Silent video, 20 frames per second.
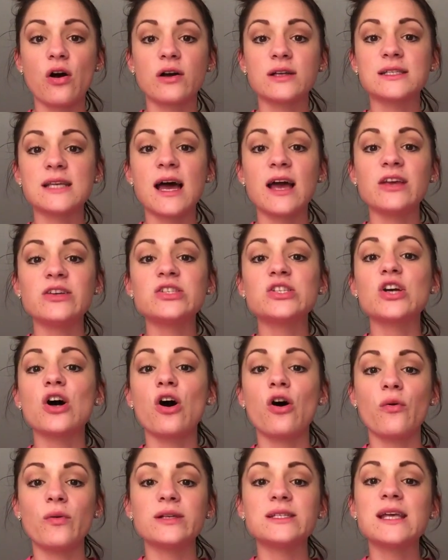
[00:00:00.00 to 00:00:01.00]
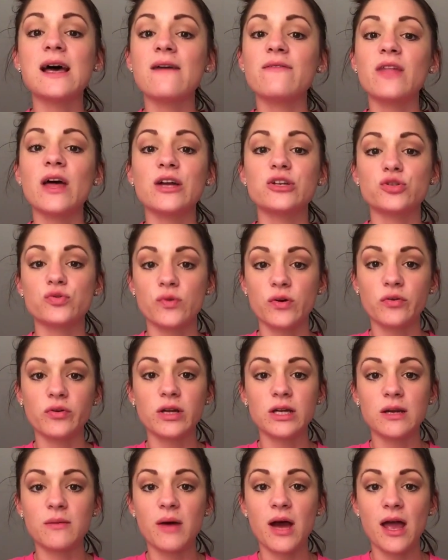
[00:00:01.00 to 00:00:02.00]
Because I used to always have that drilled
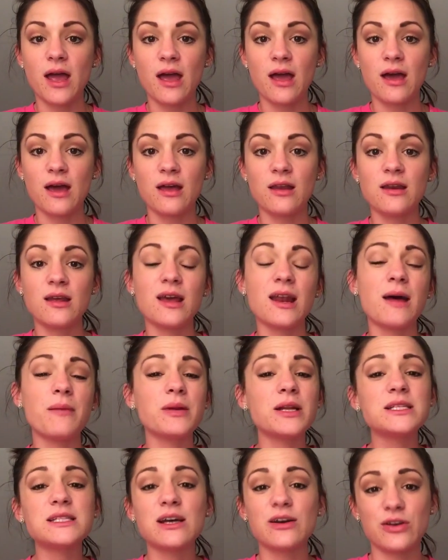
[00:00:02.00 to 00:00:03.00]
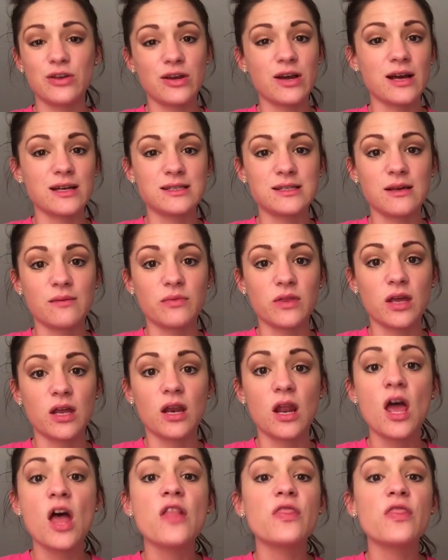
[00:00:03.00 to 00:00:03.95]
into my head. And I'm going to tell you guys something.